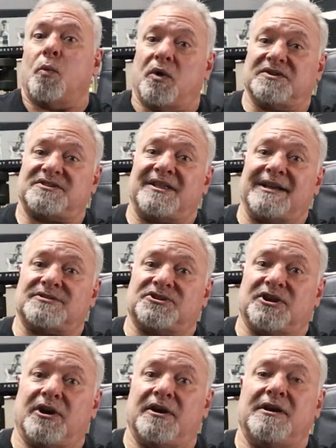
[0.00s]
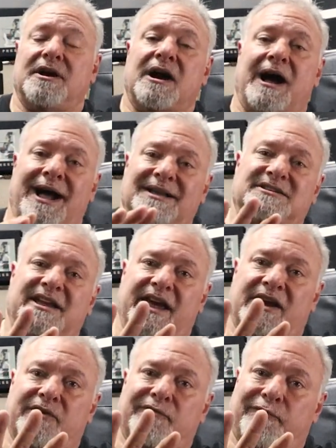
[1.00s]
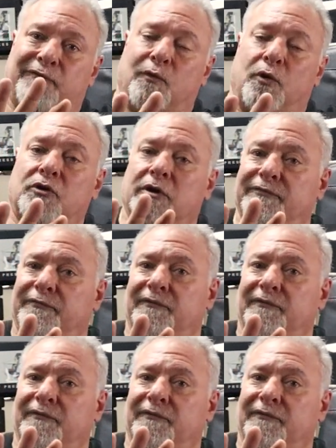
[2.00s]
Once that's done, I take 4 or